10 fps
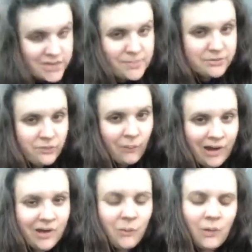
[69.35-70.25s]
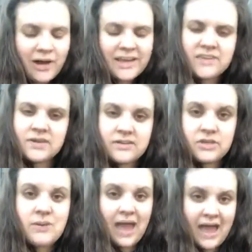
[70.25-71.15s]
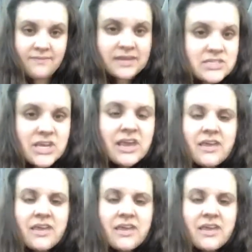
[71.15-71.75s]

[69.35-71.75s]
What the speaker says: before, or even if you haven't,